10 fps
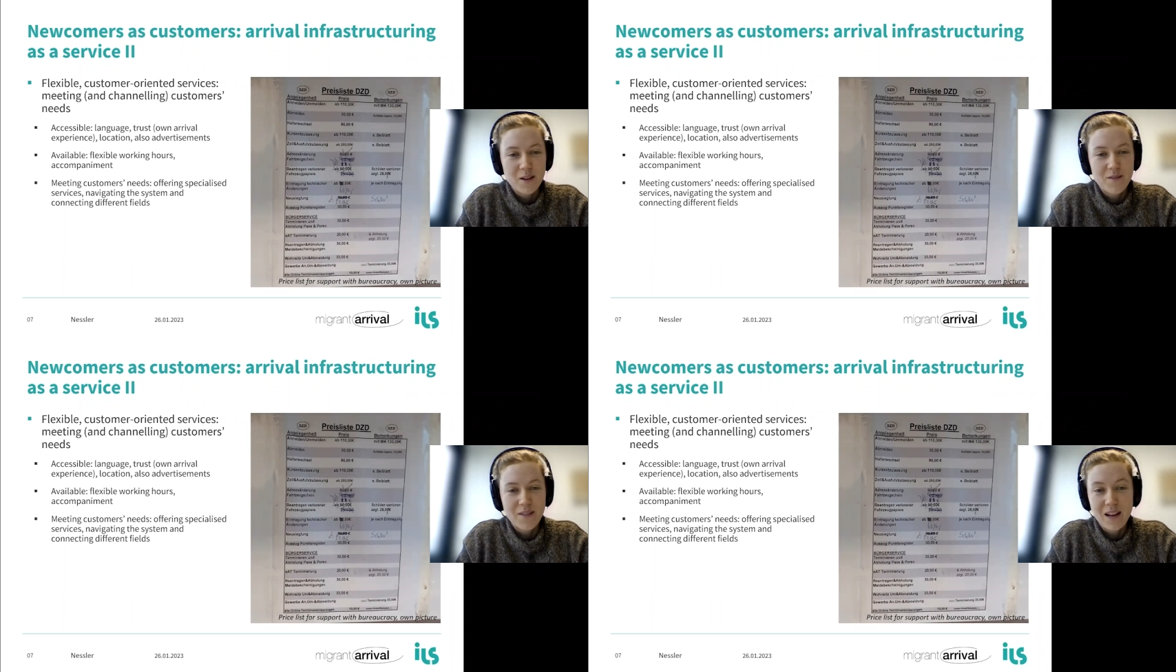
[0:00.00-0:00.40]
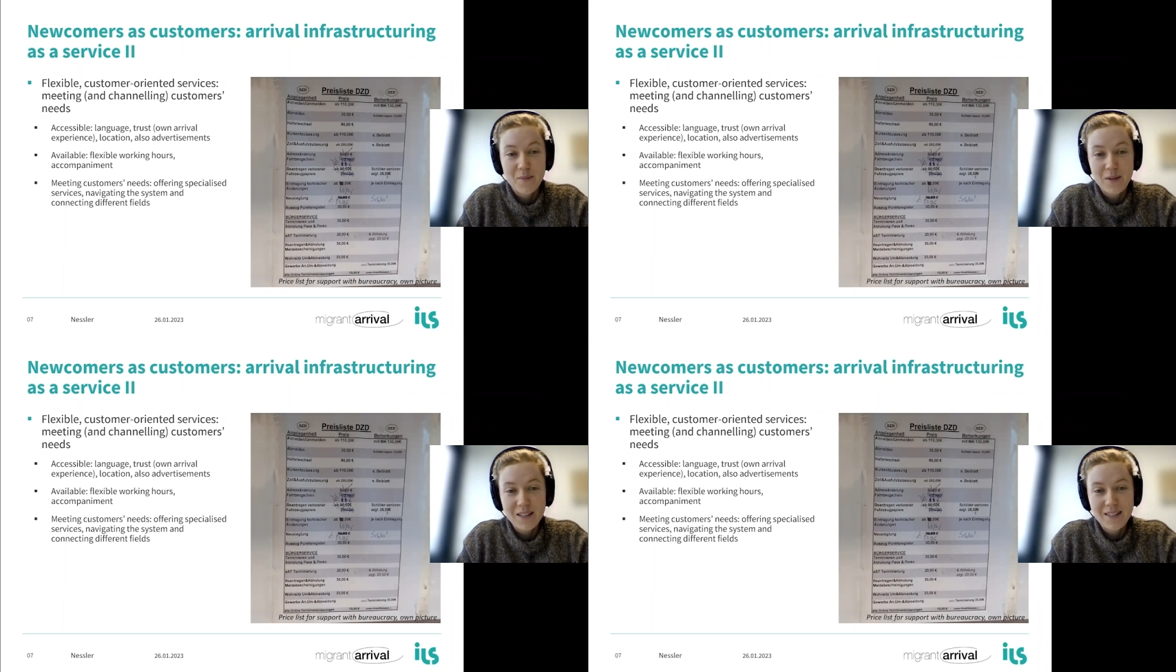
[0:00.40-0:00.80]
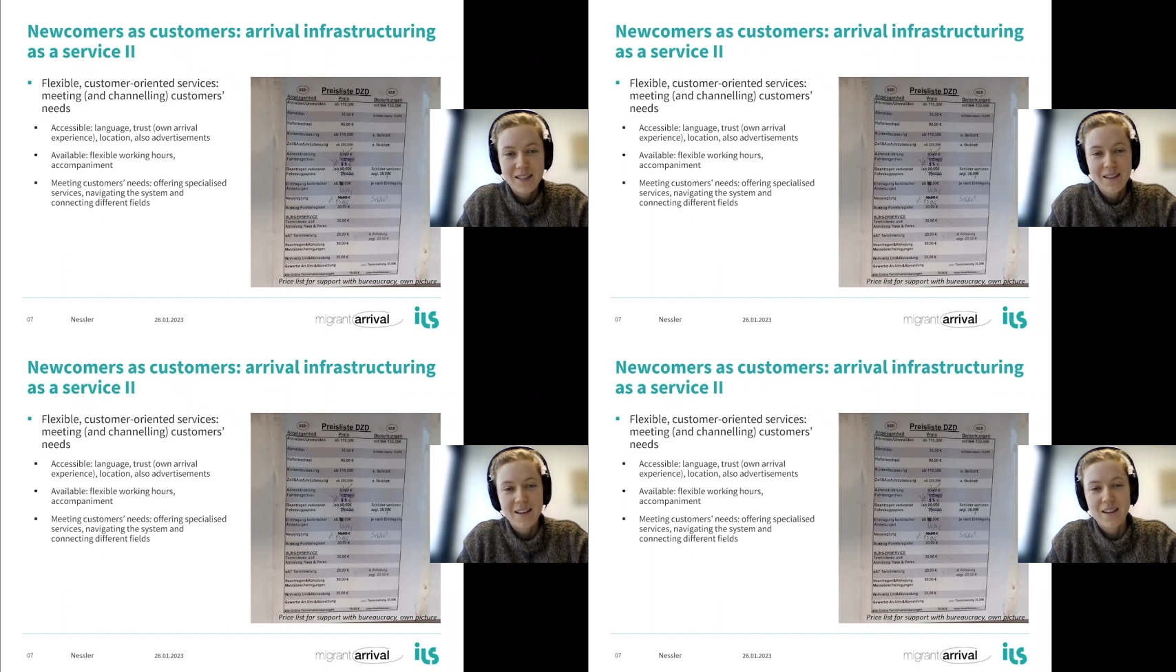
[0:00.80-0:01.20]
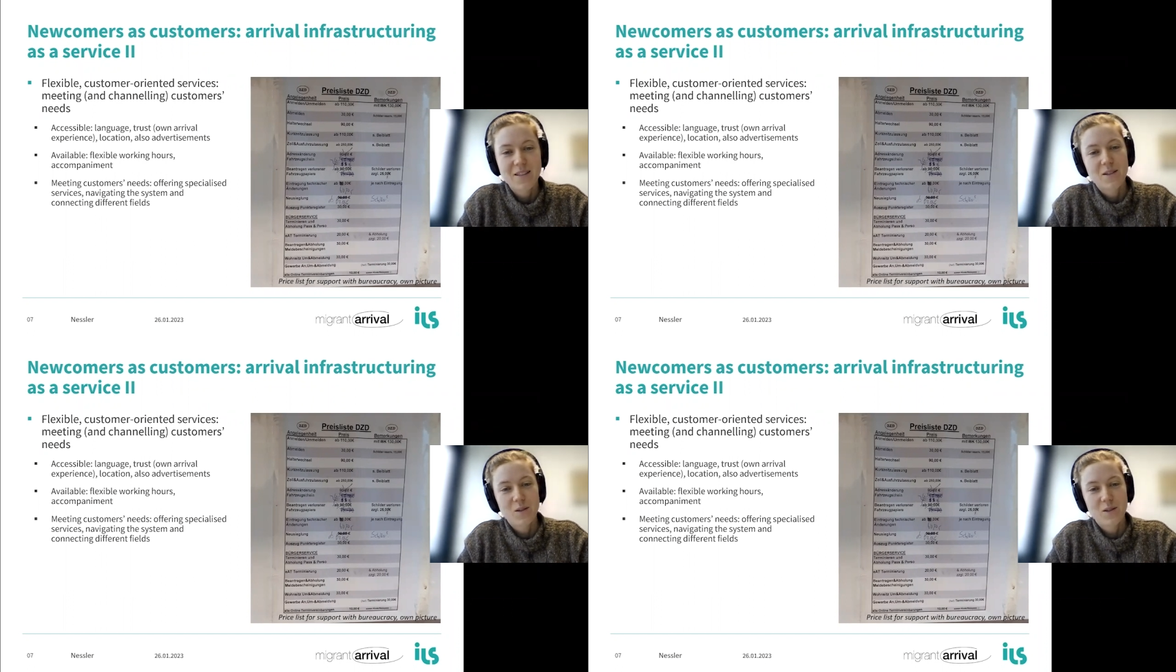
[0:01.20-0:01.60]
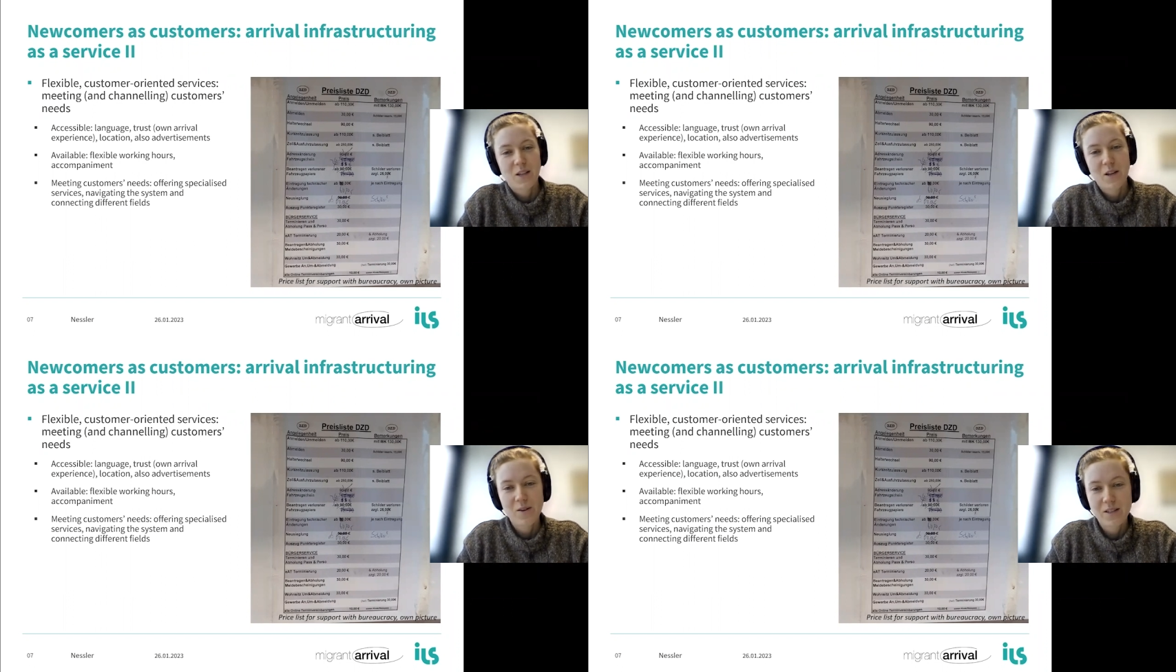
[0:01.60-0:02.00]
availability, there is no
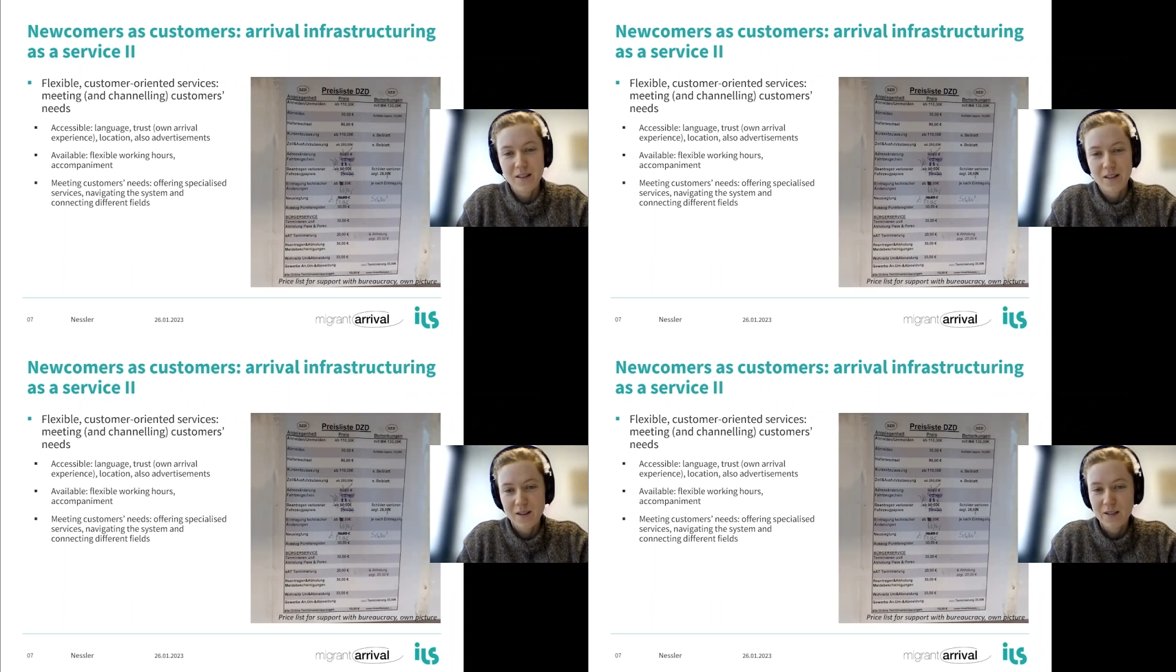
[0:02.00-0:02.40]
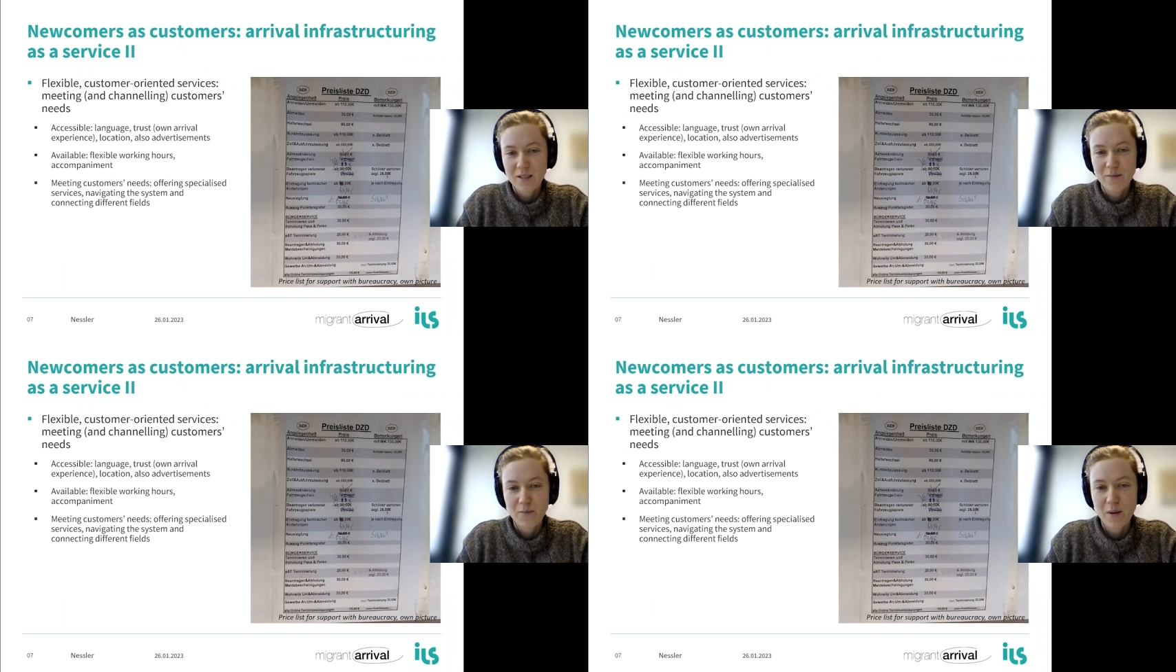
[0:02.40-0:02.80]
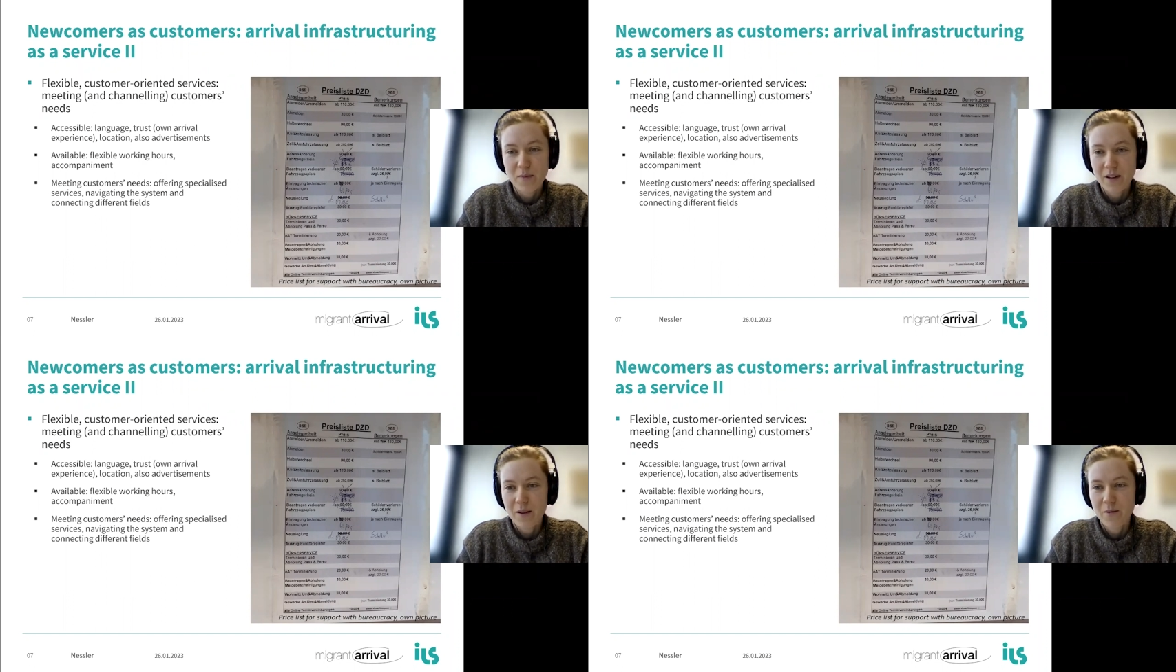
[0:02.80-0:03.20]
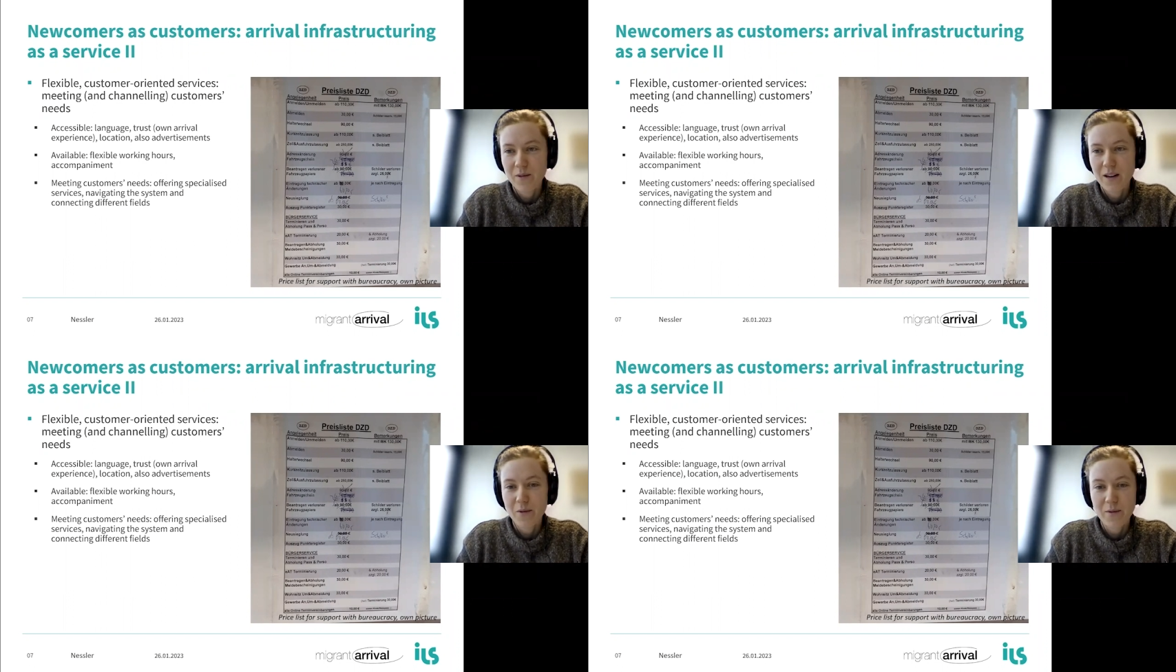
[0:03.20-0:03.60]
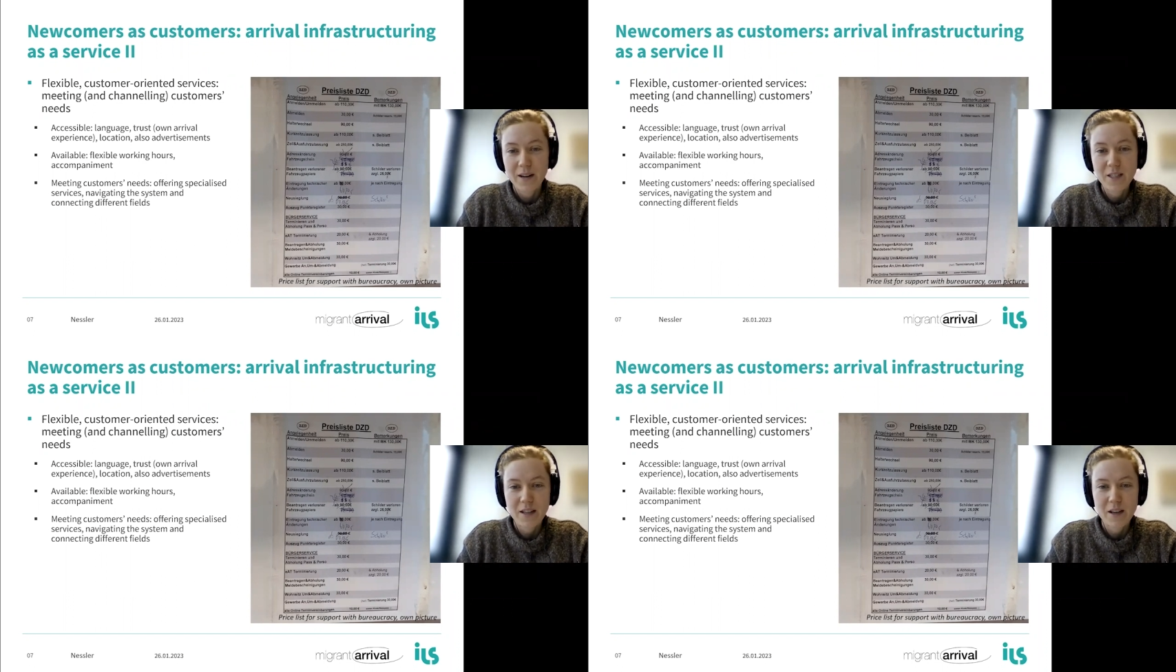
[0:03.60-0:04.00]
security that people can really
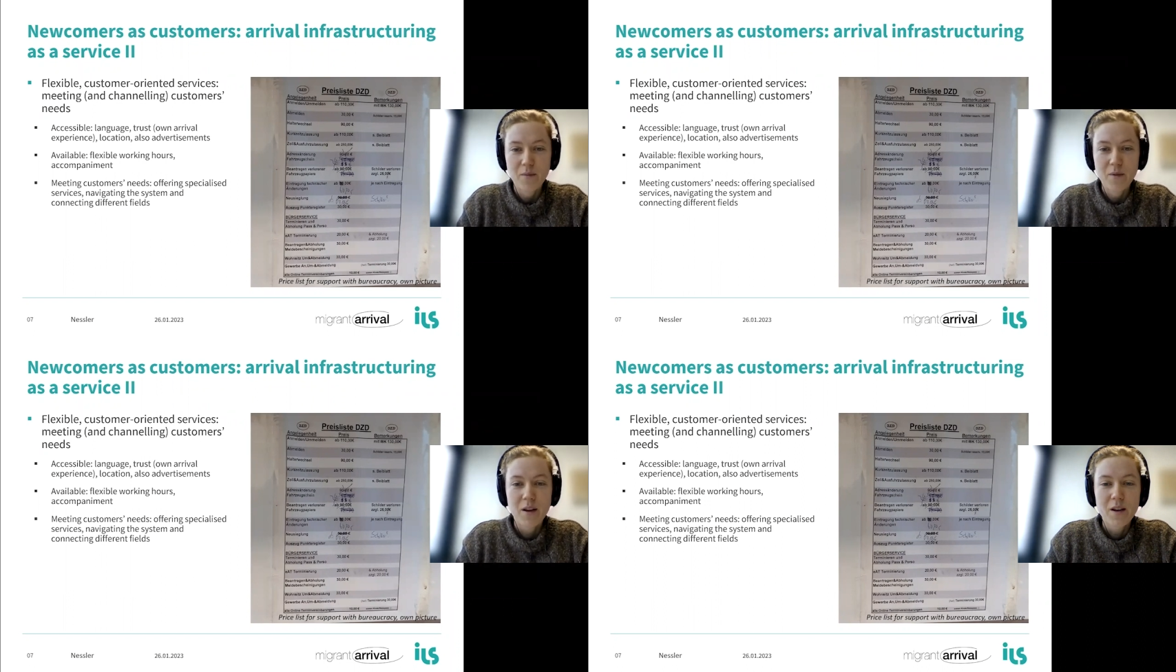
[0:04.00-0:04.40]
reach them.